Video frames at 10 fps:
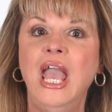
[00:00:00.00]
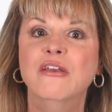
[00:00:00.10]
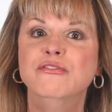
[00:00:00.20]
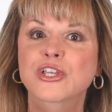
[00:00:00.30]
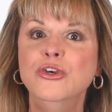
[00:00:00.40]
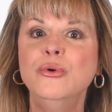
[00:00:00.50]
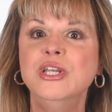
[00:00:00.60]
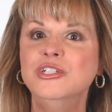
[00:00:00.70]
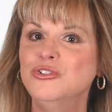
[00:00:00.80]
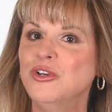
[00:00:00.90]
If you
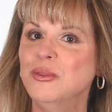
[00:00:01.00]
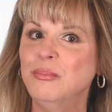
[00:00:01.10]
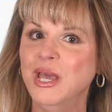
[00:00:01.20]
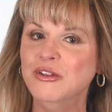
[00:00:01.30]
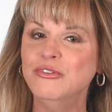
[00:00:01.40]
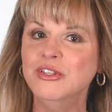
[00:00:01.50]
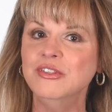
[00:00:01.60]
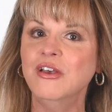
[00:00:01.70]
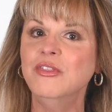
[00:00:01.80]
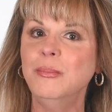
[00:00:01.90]
enjoy the benefits
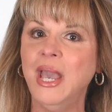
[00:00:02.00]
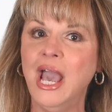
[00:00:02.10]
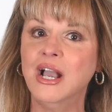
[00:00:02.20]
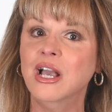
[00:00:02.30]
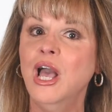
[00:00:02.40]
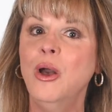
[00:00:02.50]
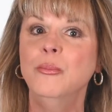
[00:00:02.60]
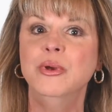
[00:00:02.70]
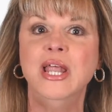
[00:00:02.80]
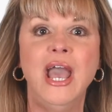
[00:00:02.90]
of the PAC
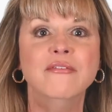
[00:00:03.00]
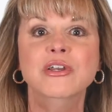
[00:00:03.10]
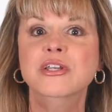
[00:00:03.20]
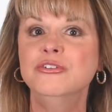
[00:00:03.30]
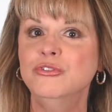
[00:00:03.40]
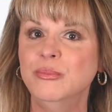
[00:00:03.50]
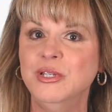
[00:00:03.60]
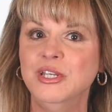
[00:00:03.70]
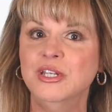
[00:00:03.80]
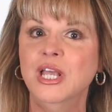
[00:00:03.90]
but haven't
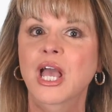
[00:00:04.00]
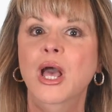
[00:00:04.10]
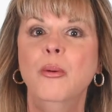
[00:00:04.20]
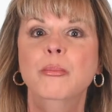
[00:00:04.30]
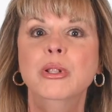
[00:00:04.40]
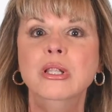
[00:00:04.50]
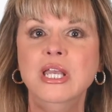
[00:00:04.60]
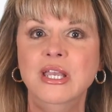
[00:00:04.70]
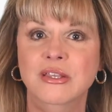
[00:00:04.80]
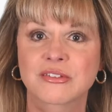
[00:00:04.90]
contributed,
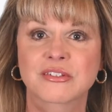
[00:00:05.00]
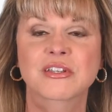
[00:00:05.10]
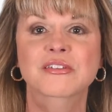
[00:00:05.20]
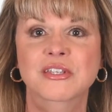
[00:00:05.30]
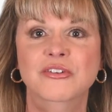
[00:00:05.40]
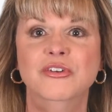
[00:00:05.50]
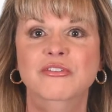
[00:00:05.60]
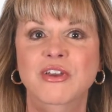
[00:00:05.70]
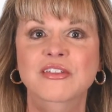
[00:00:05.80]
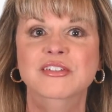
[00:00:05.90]
please consider
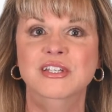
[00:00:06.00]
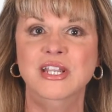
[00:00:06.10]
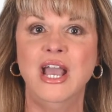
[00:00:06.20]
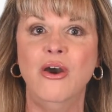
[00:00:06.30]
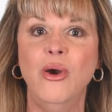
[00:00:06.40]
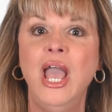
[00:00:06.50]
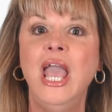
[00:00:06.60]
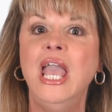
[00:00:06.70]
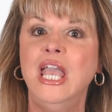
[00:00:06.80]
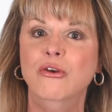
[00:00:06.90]
investing now.
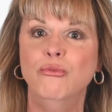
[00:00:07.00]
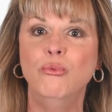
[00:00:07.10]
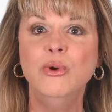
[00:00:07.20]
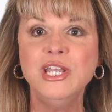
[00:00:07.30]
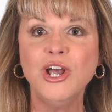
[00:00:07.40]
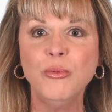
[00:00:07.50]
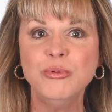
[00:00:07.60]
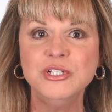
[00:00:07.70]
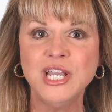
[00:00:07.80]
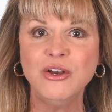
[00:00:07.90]
If we don't
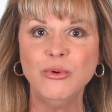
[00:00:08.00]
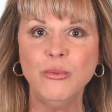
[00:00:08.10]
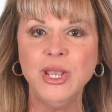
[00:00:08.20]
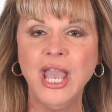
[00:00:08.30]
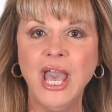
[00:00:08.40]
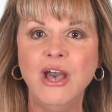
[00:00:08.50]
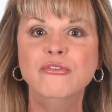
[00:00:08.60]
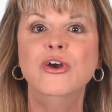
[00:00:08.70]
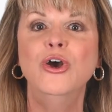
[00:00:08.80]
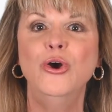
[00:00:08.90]
protect what we have,
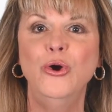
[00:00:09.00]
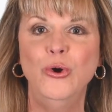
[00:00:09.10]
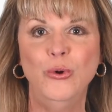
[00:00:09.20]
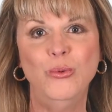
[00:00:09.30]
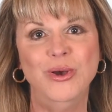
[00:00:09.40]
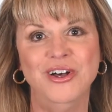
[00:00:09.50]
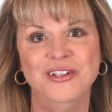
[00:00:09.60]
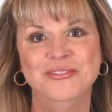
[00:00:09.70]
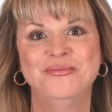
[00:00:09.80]
who will?